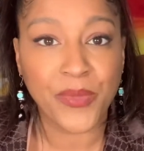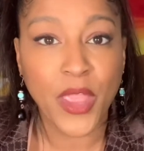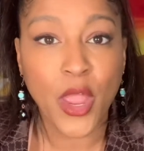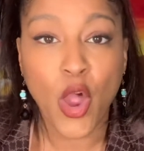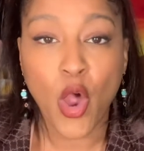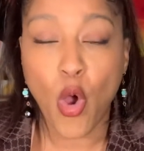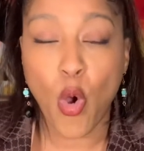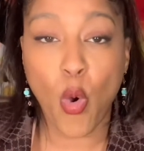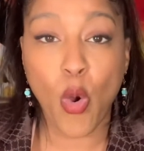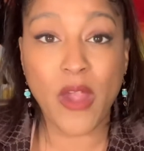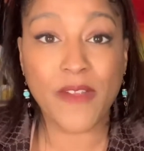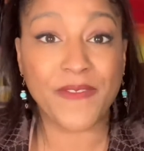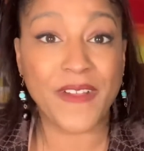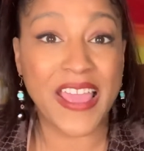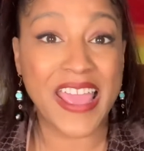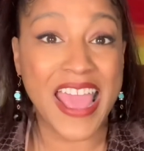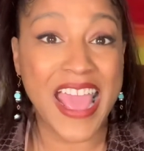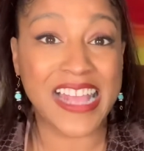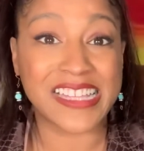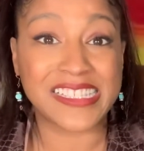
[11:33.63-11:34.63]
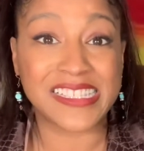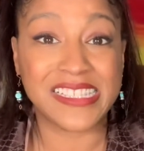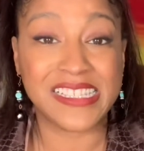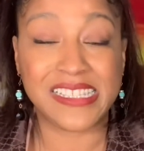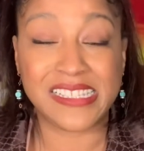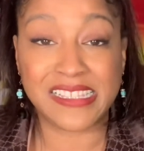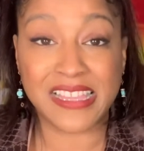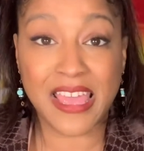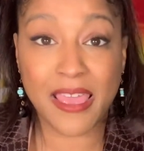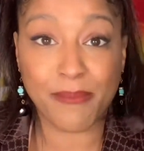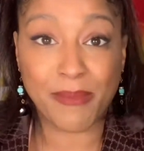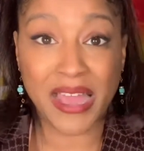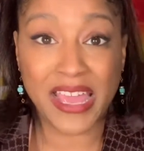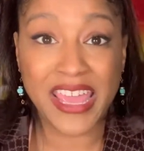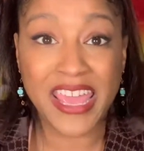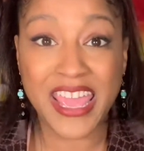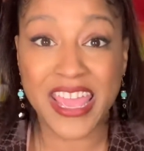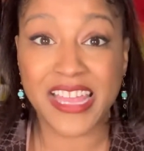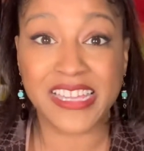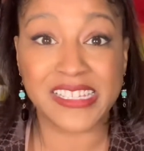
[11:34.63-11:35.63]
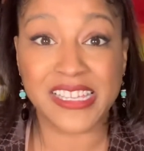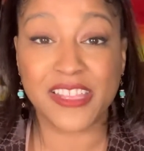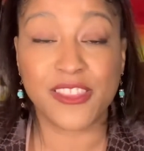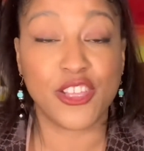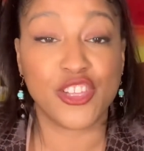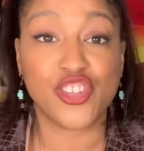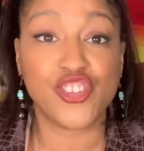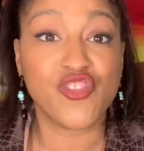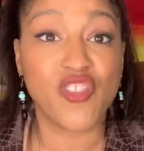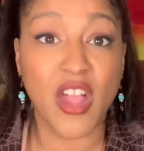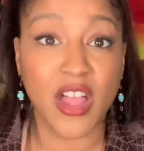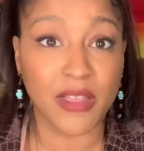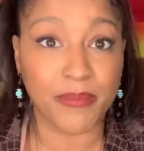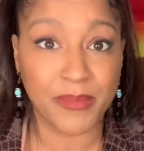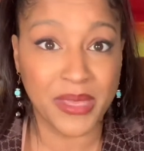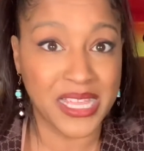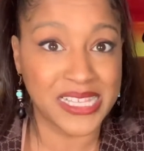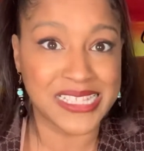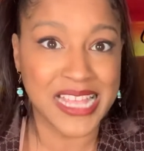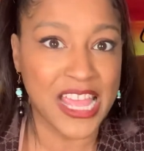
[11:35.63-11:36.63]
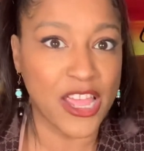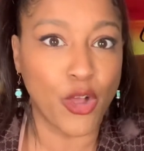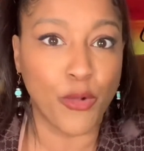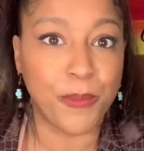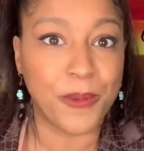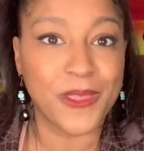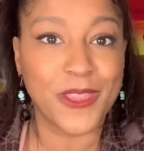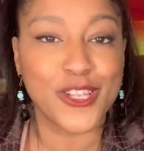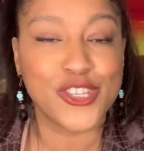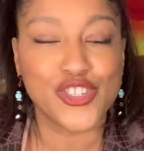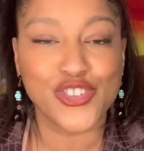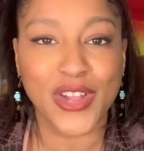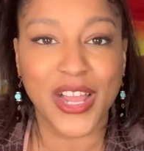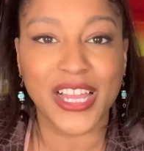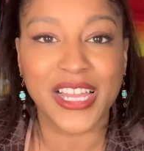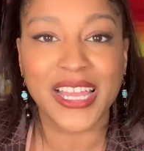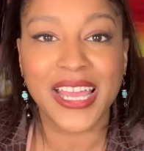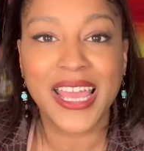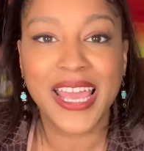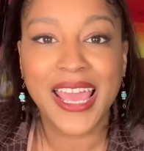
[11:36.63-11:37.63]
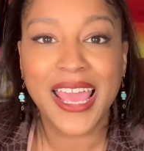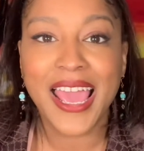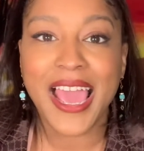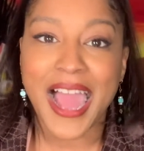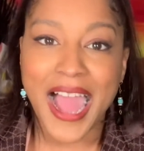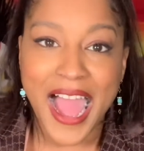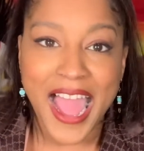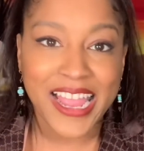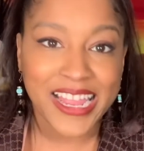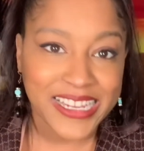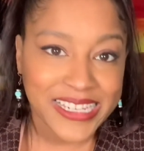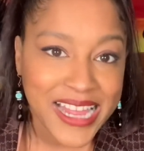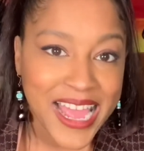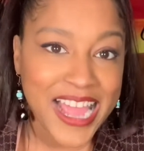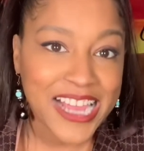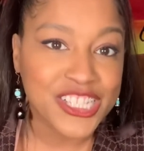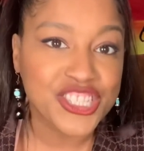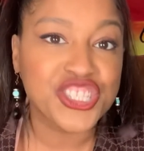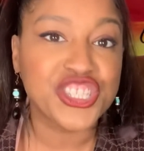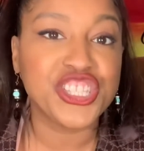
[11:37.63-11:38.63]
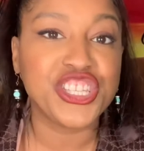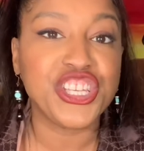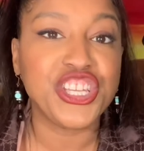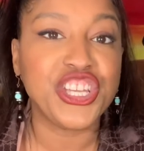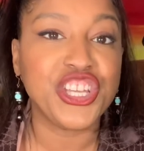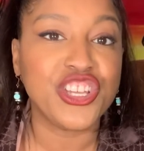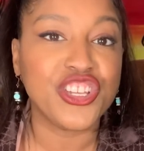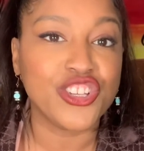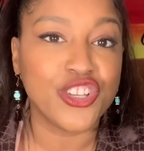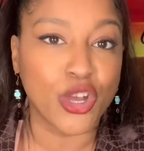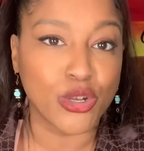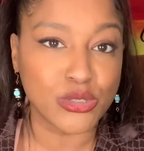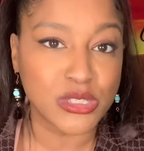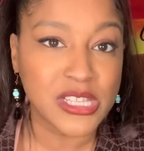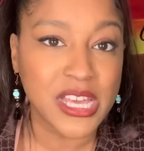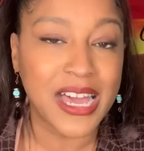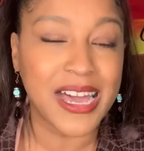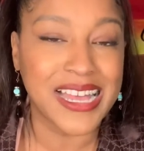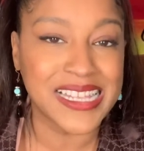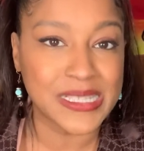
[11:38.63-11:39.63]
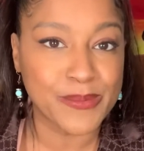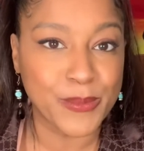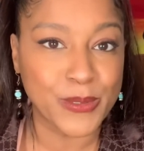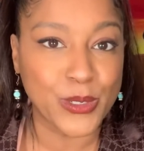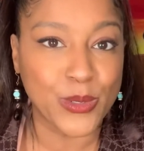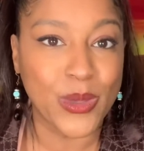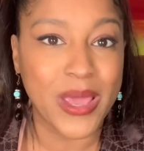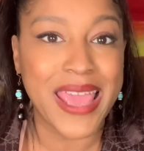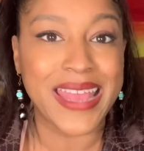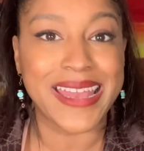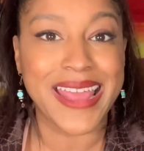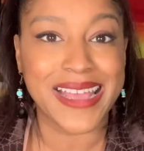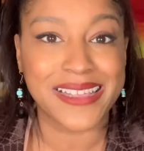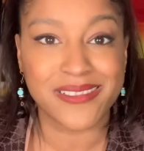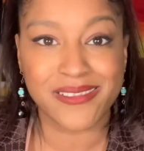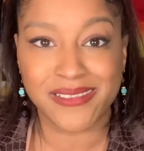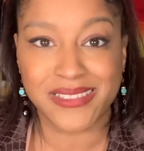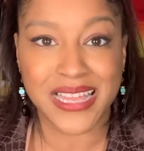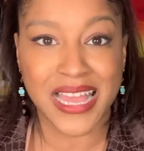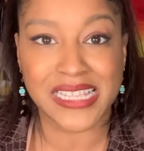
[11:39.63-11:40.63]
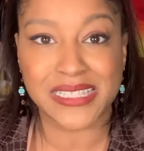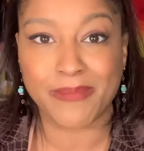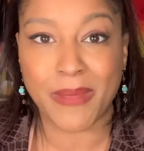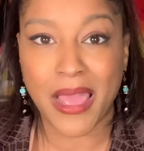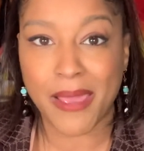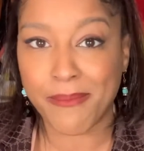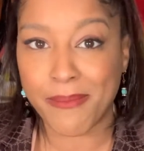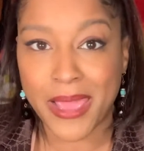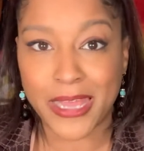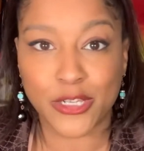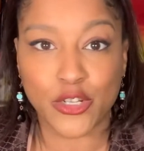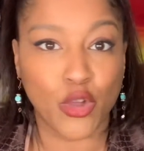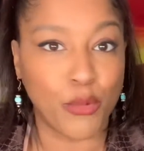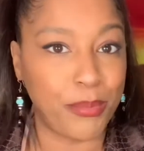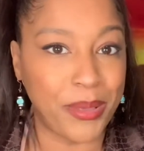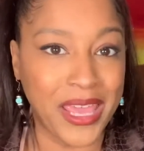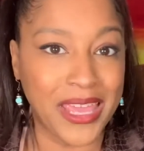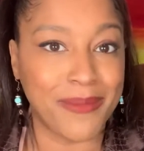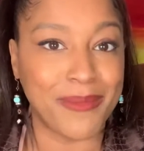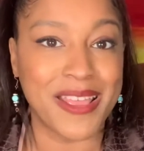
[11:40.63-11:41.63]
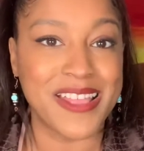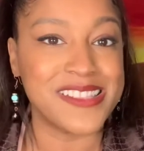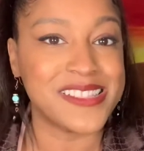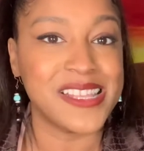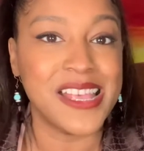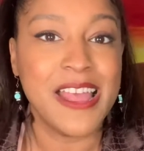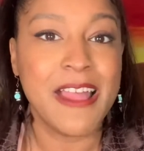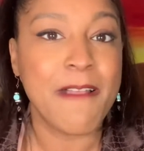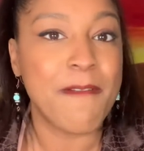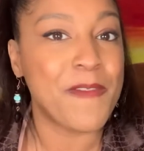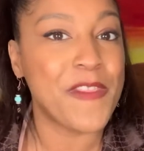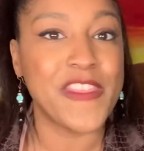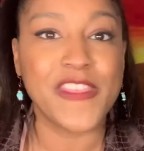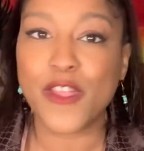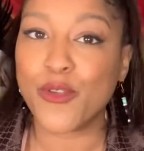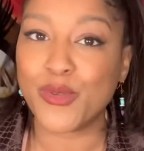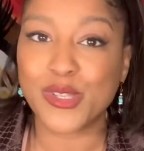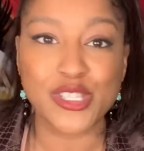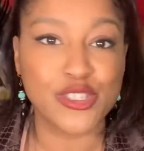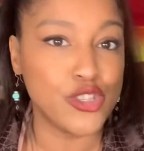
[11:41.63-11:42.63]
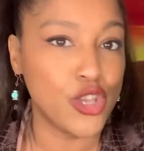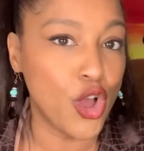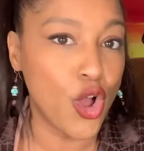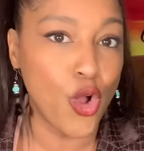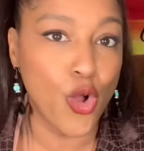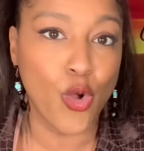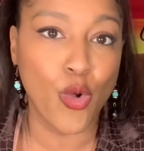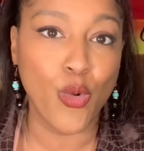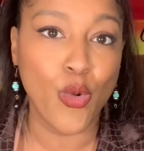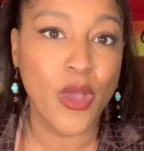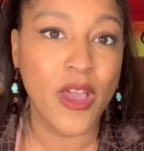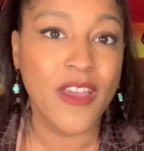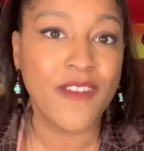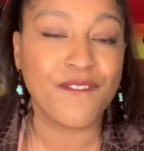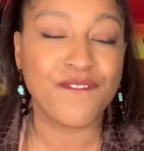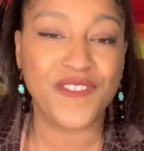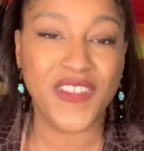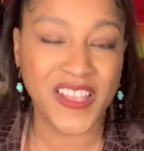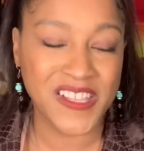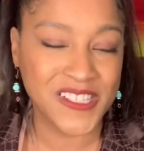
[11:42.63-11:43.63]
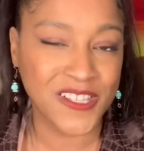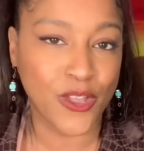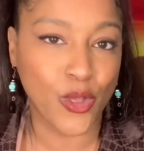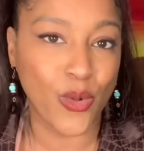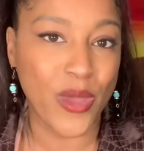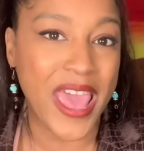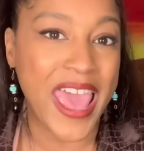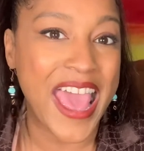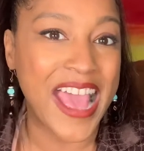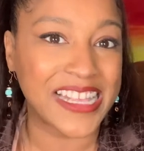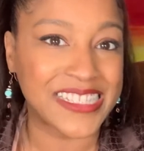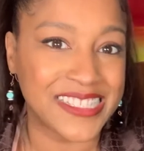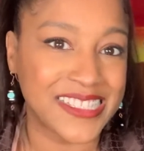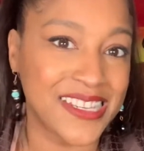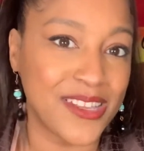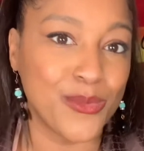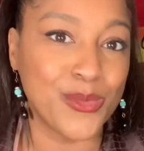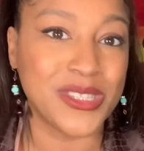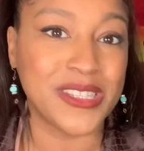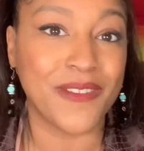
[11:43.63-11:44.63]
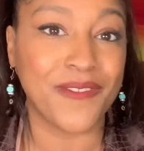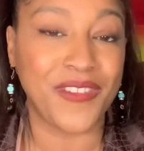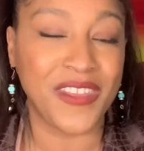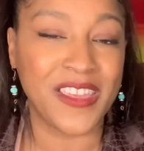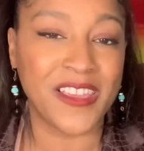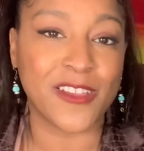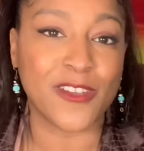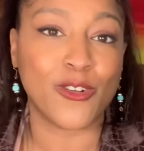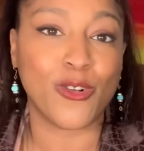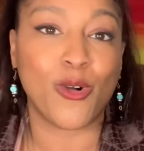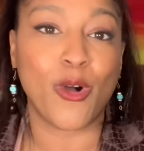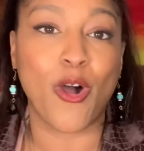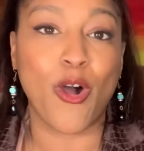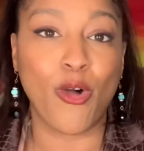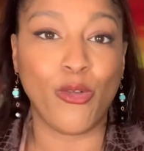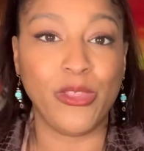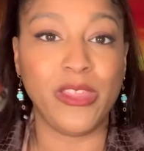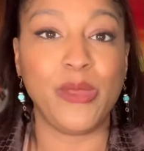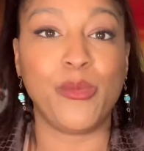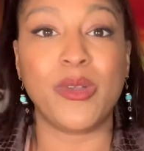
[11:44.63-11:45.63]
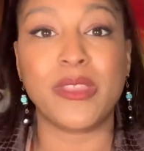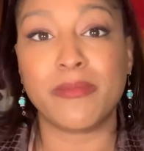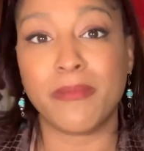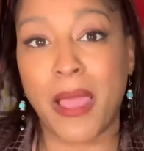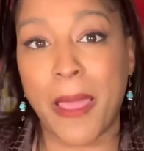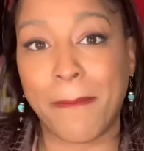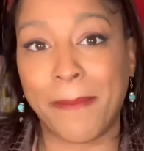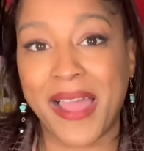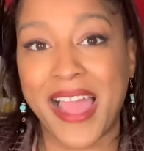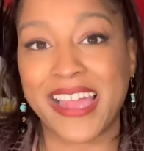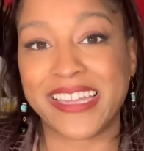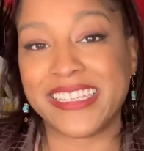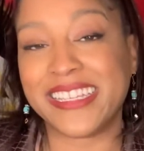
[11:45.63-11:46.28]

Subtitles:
or if I accidentally slam my hand in the trunk because I opened the trunk. I could actually go to the hospital and exercise my medical payments, and there was no physical accident with the vehicle, only with my body.